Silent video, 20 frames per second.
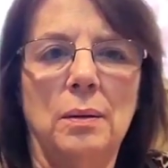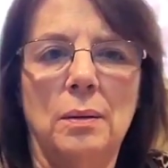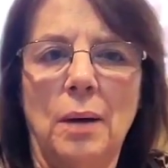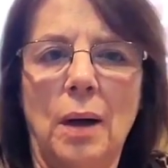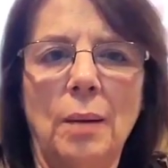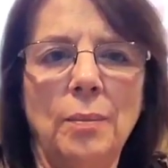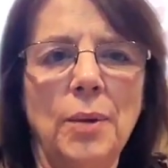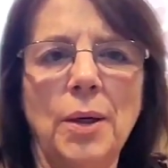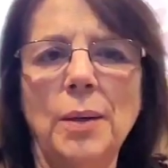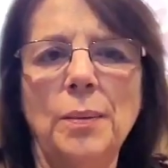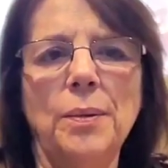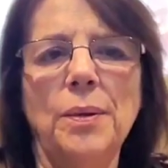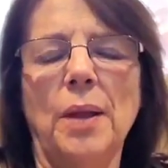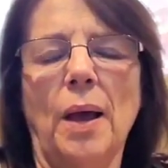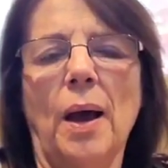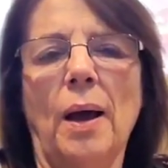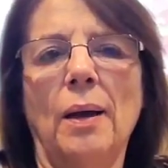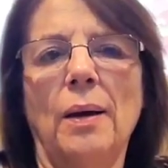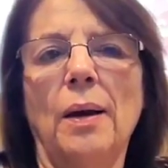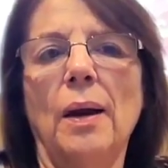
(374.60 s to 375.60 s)
I'm good with
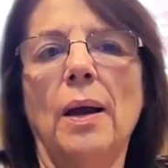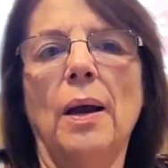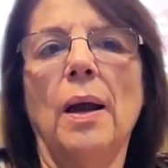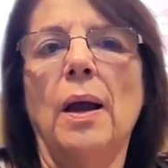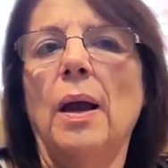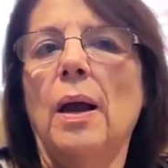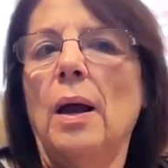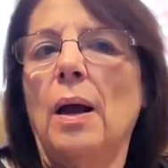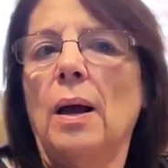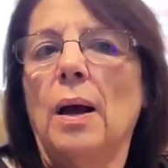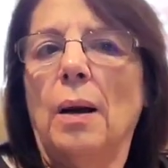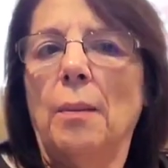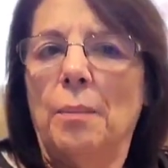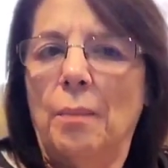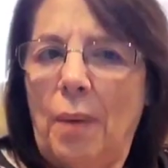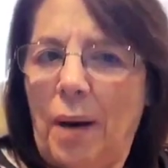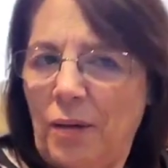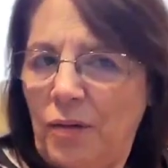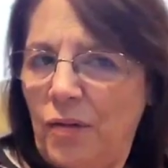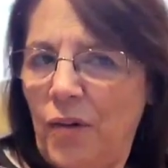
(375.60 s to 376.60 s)
that.
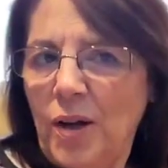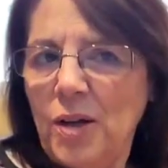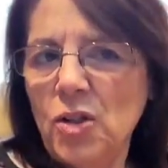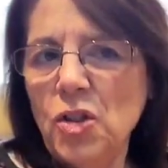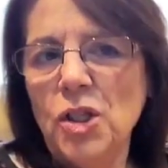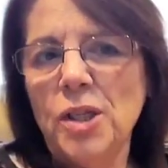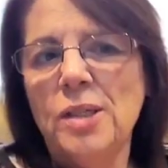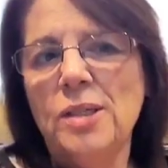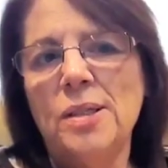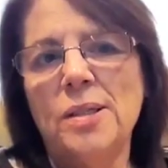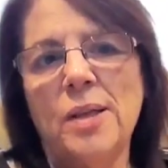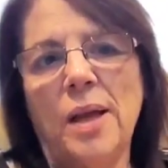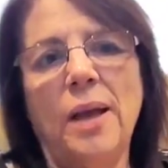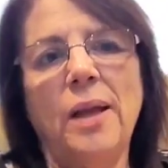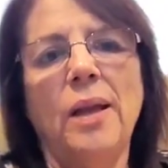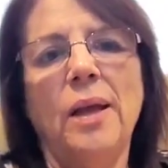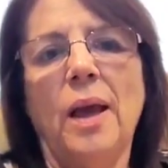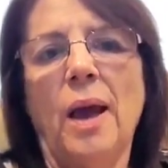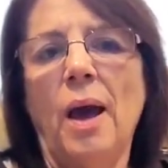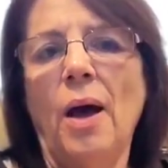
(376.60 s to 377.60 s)
My feta cheese is
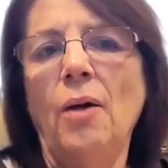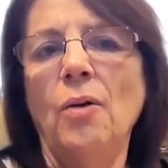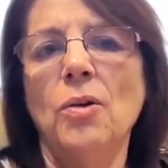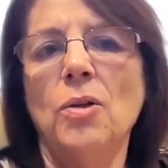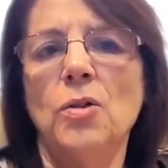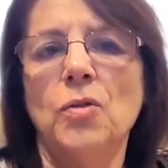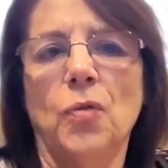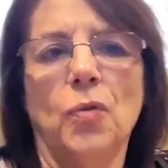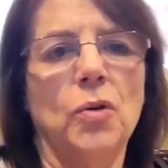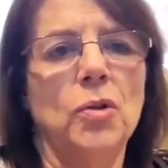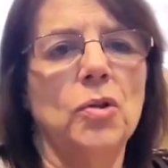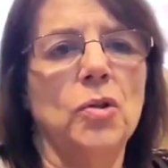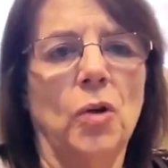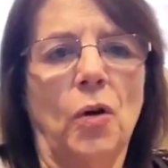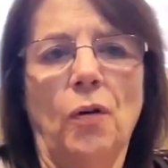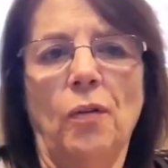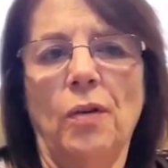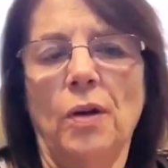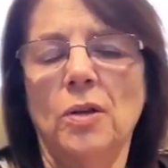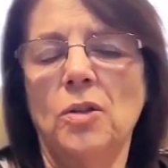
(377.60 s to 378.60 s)
80 calories for a
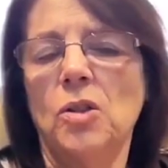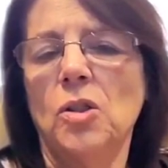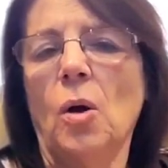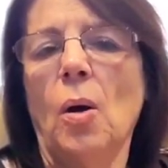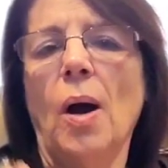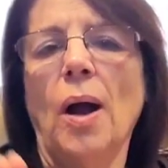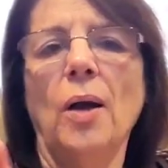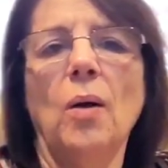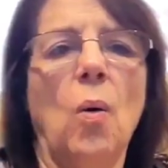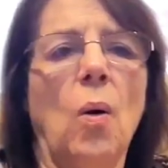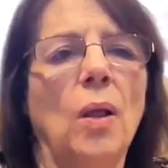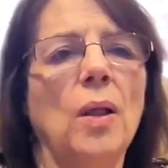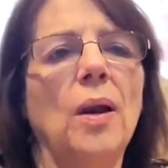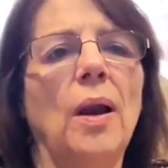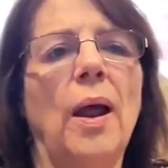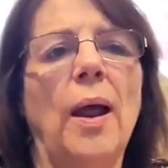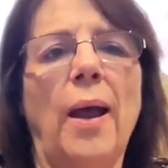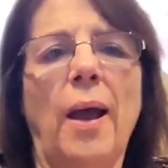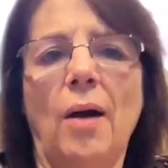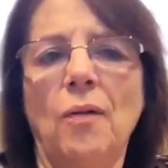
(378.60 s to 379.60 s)
serving. So I call it
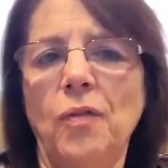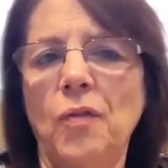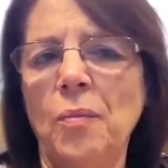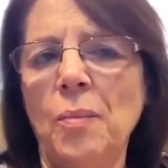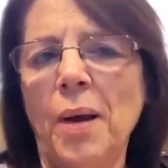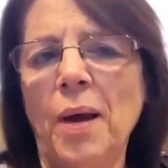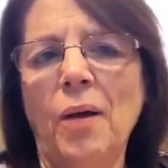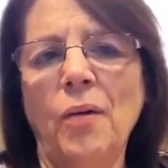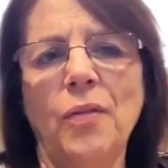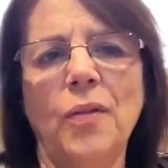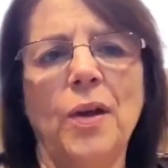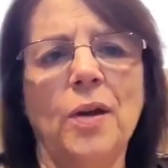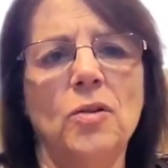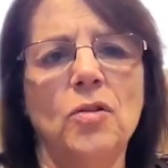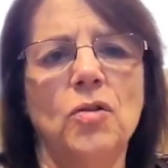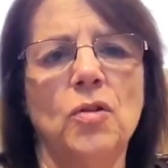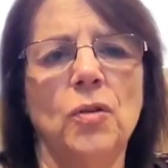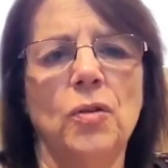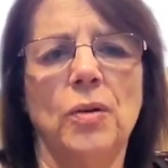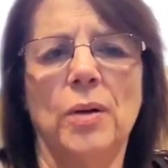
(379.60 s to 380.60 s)
a half of my healthy
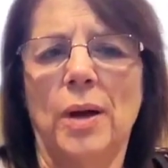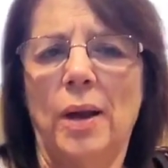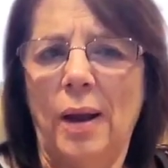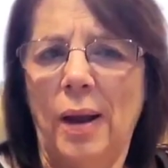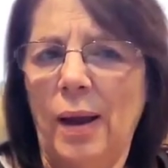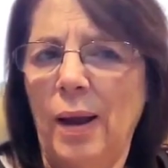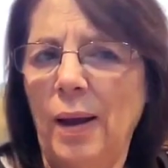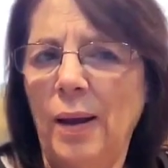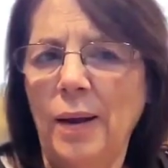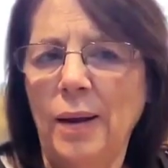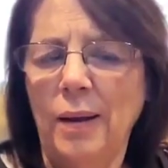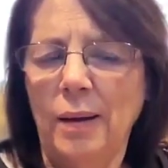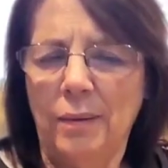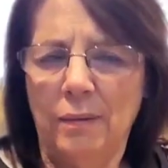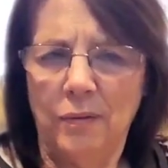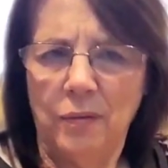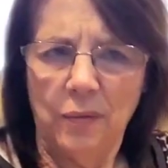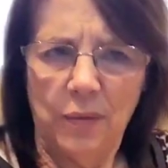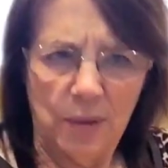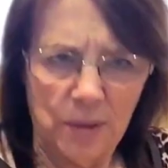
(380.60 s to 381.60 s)
extra A,
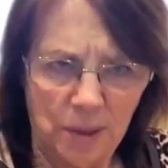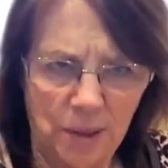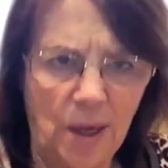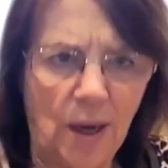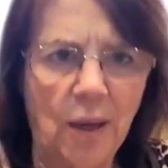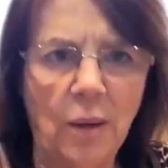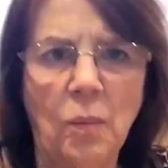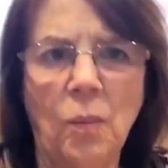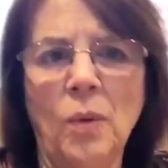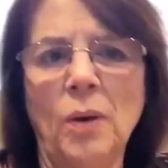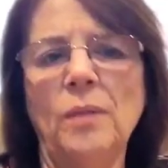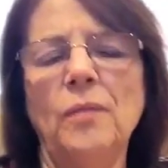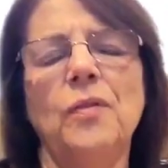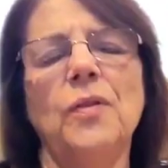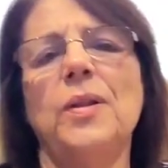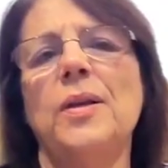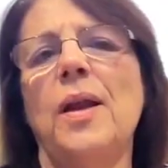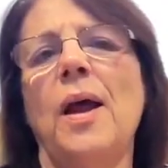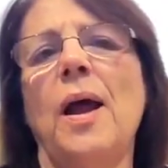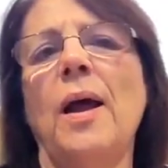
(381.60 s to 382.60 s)
the second one for
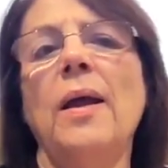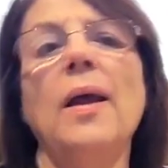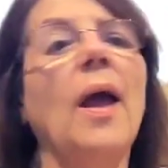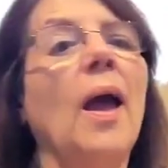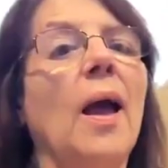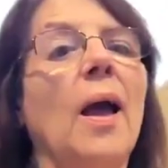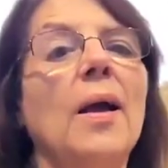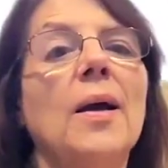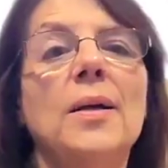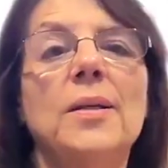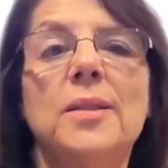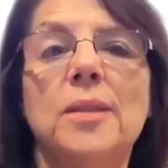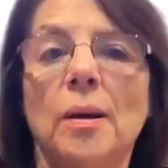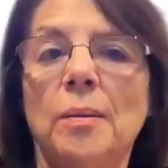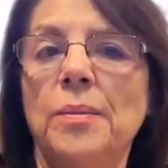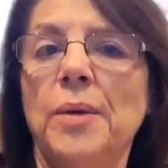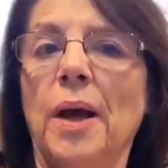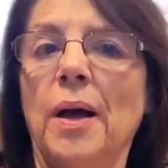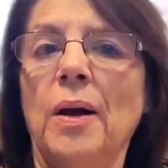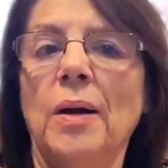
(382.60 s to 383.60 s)
the day.
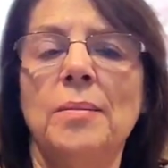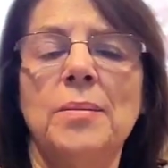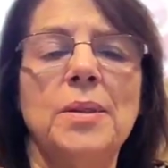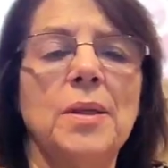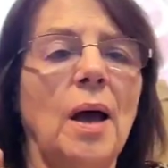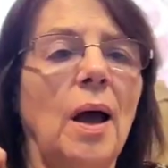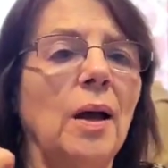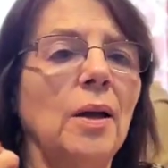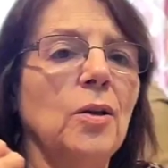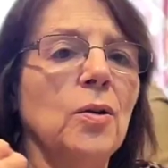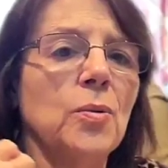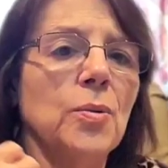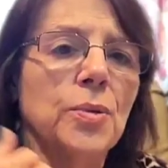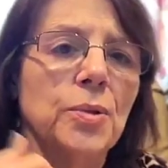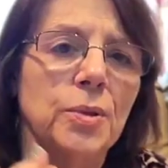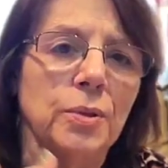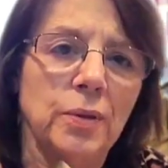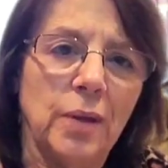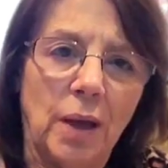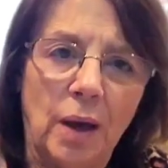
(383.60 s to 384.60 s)
Sometimes I
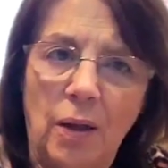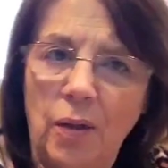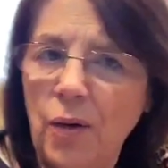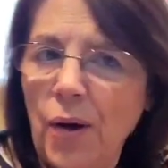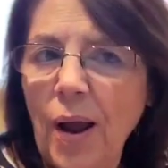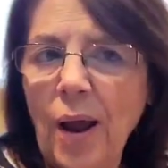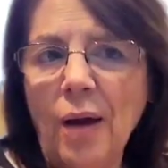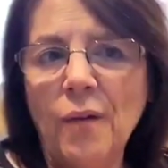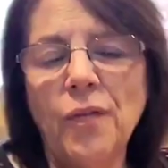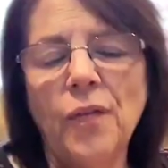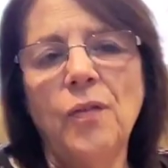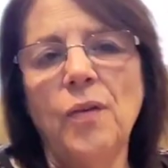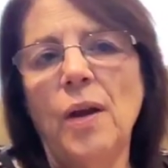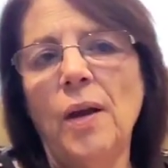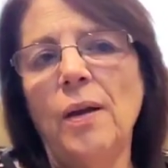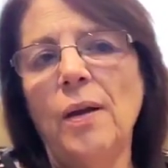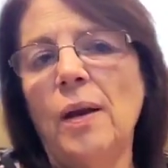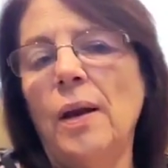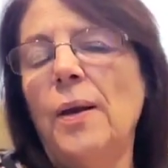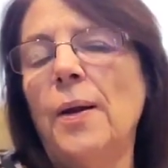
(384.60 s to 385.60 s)
use the other half of
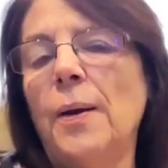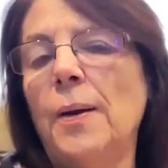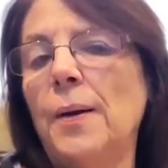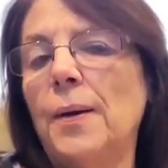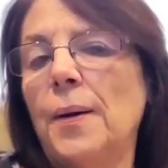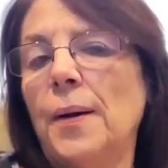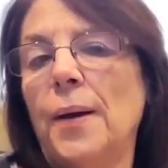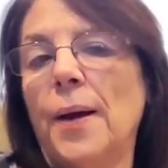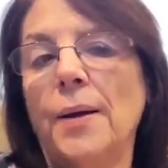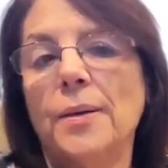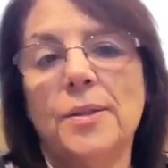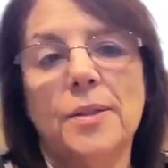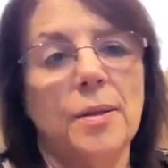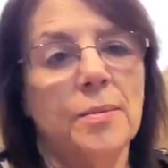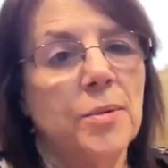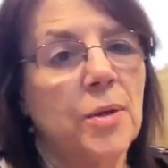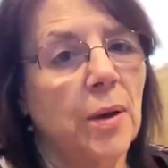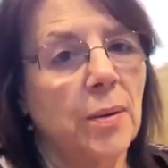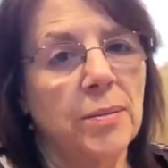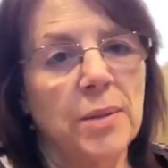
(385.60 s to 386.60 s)
it and
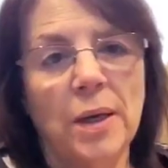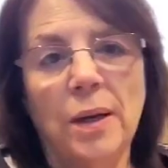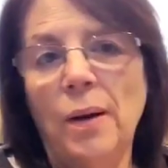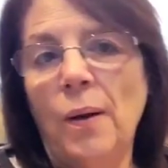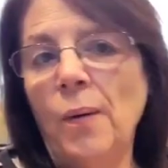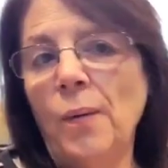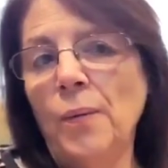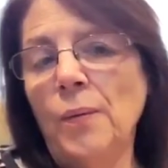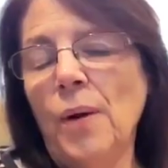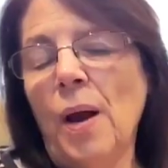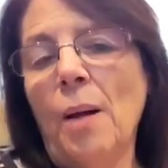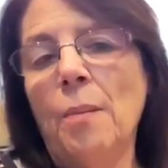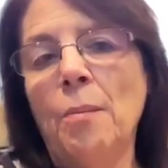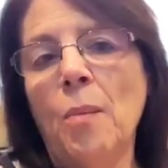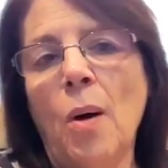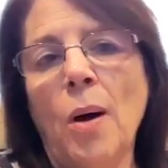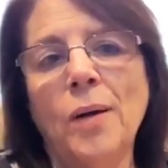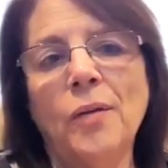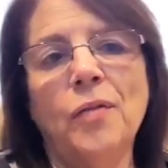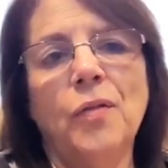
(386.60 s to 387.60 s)
sometimes I don't. I'm
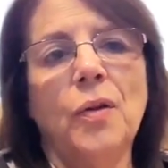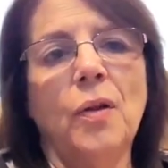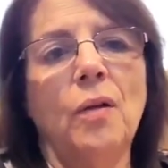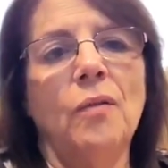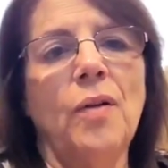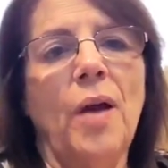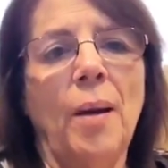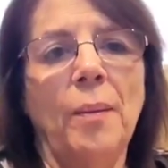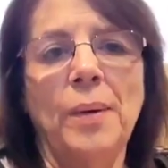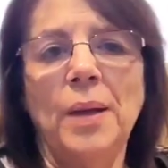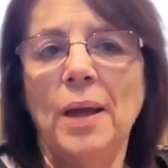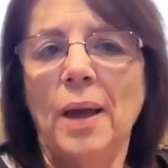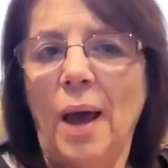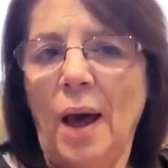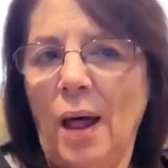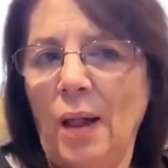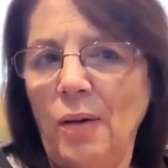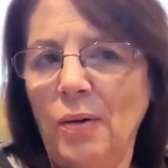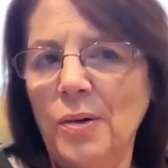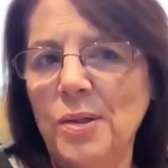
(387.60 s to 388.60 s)
mindful of how many
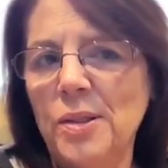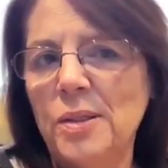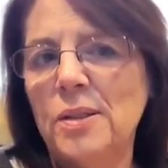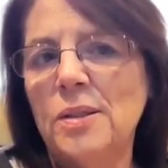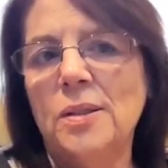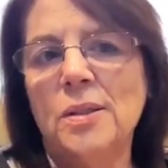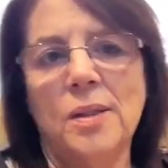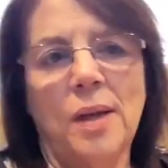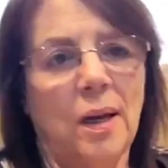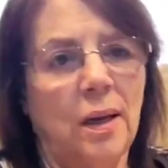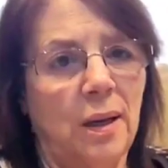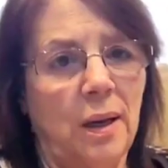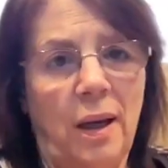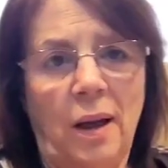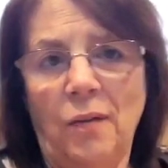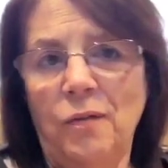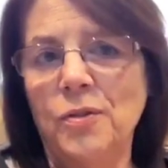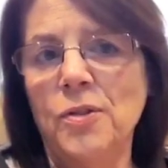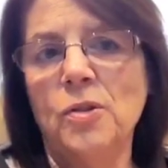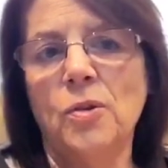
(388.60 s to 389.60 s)
calories the second
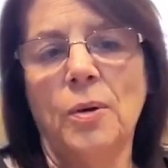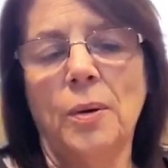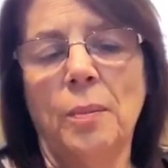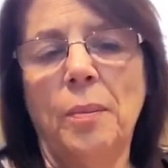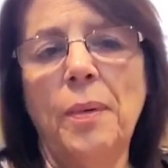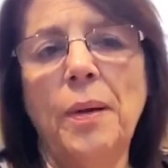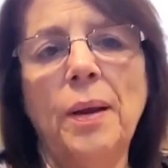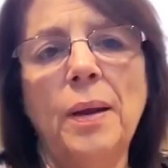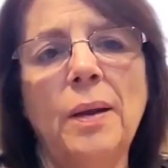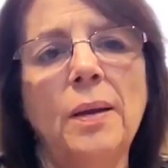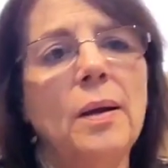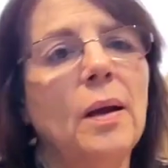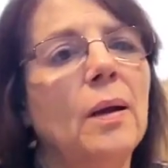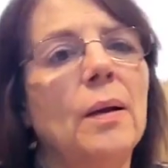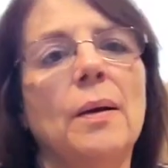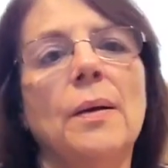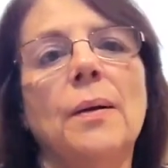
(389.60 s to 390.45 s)
half is going to be.